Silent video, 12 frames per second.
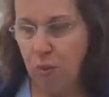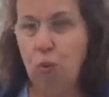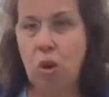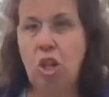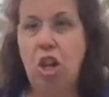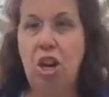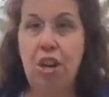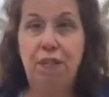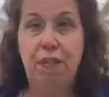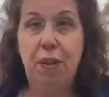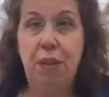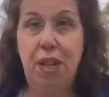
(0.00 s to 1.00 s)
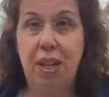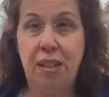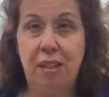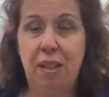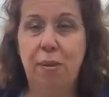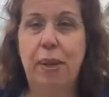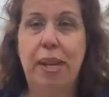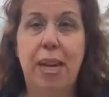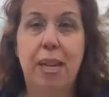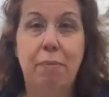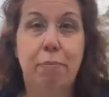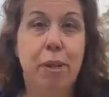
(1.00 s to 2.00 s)
worked on a few things this week.
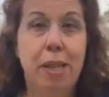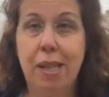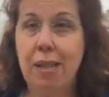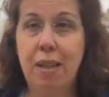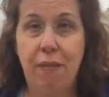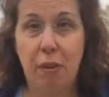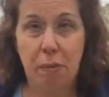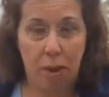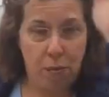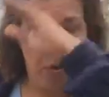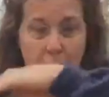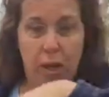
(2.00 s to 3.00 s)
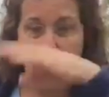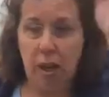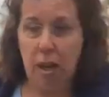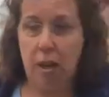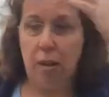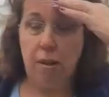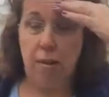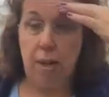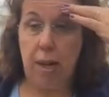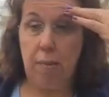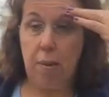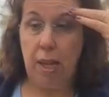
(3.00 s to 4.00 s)
I didn't bring the stuff I'm not working on,
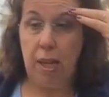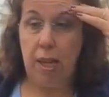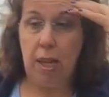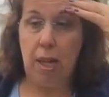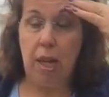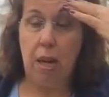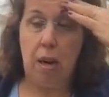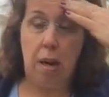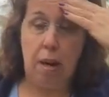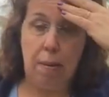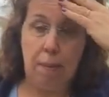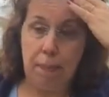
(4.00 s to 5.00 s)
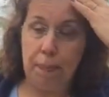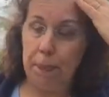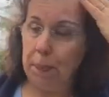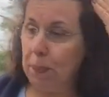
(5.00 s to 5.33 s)
namely the, um,